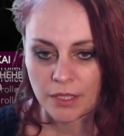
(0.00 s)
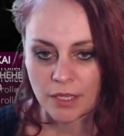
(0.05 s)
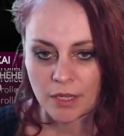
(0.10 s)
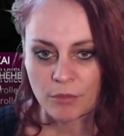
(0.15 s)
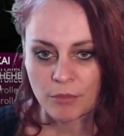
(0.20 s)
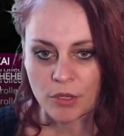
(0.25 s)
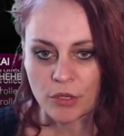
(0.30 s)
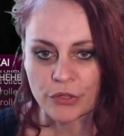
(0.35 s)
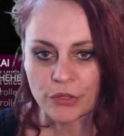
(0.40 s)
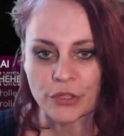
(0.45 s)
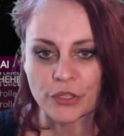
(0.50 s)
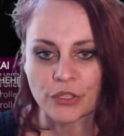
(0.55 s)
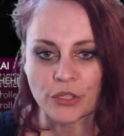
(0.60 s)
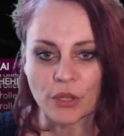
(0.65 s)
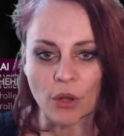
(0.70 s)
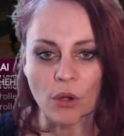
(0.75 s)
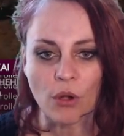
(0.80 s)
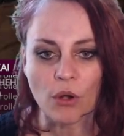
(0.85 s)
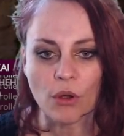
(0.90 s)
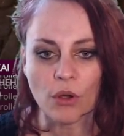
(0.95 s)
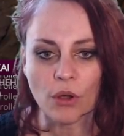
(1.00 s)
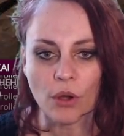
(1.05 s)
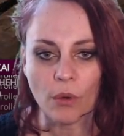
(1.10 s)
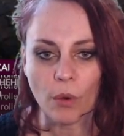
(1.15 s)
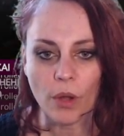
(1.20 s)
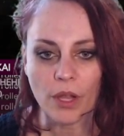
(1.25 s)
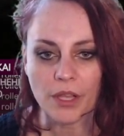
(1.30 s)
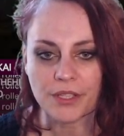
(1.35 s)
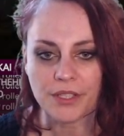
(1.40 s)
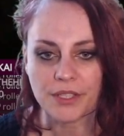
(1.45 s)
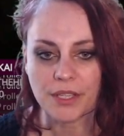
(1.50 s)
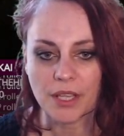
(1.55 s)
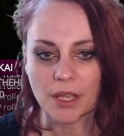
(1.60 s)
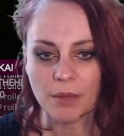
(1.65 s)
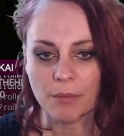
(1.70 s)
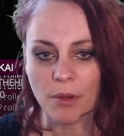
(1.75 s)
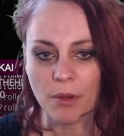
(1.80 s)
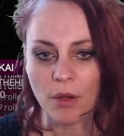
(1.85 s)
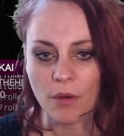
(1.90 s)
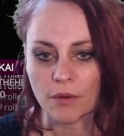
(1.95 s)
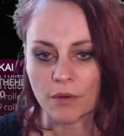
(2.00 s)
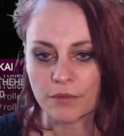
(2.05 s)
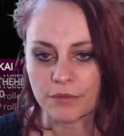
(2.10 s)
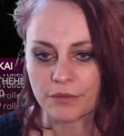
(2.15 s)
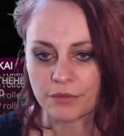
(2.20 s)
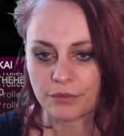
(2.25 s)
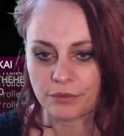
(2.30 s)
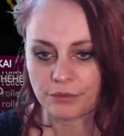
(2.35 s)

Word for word: Because the solo was above